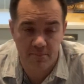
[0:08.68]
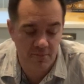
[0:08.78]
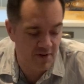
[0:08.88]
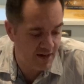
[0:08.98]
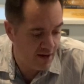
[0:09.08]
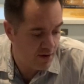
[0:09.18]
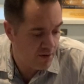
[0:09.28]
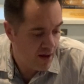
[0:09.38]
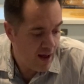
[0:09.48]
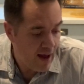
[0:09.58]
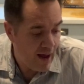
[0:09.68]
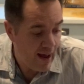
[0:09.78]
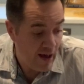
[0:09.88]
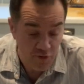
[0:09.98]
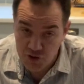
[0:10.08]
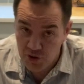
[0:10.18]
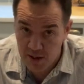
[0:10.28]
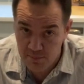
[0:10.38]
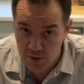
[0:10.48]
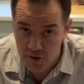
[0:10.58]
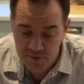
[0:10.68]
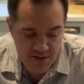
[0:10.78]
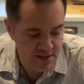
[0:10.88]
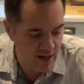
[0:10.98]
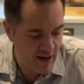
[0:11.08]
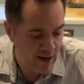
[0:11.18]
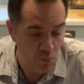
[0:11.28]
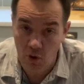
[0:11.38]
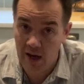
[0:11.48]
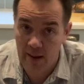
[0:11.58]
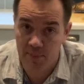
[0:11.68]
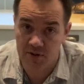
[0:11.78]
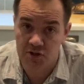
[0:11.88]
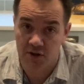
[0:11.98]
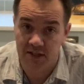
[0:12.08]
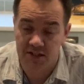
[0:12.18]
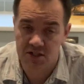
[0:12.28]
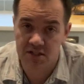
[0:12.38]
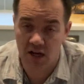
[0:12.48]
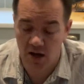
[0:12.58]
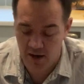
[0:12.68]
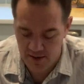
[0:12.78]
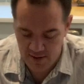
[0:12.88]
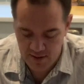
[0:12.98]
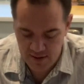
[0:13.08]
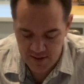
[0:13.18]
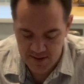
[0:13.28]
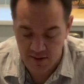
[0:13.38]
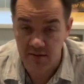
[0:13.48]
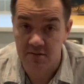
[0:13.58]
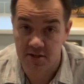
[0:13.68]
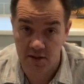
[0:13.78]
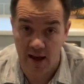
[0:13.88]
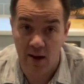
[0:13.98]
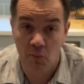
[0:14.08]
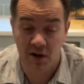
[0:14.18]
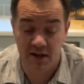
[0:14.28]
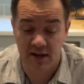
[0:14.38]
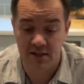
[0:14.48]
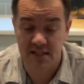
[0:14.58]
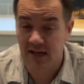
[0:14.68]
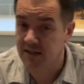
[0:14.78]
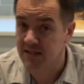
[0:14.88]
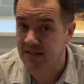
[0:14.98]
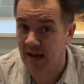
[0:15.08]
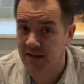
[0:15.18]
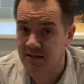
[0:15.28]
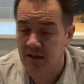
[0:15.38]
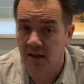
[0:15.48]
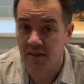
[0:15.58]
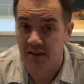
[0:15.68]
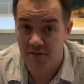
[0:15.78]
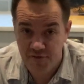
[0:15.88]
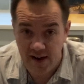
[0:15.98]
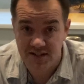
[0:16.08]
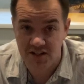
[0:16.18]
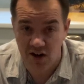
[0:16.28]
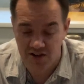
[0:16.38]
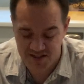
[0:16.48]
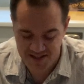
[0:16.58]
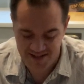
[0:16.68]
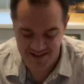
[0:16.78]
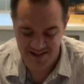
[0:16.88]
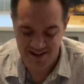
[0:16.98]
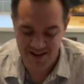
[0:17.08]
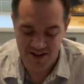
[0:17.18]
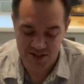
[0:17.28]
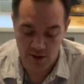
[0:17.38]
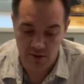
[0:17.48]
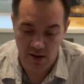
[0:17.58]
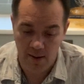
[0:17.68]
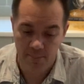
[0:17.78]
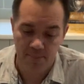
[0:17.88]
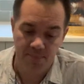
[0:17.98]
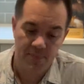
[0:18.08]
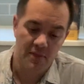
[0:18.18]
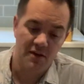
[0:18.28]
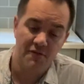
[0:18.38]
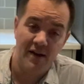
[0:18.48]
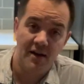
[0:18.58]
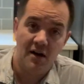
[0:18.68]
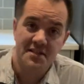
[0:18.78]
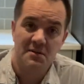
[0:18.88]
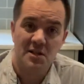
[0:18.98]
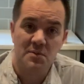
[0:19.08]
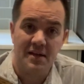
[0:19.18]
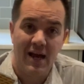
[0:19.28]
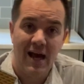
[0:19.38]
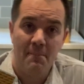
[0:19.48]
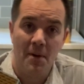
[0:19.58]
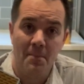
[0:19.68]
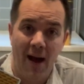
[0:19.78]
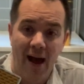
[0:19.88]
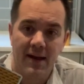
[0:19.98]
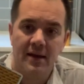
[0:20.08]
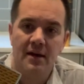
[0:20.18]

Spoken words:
video how the train moves and what happens on each turn. So to do that we need to understand the effect cards. So the effect cards are the ones with the amber back.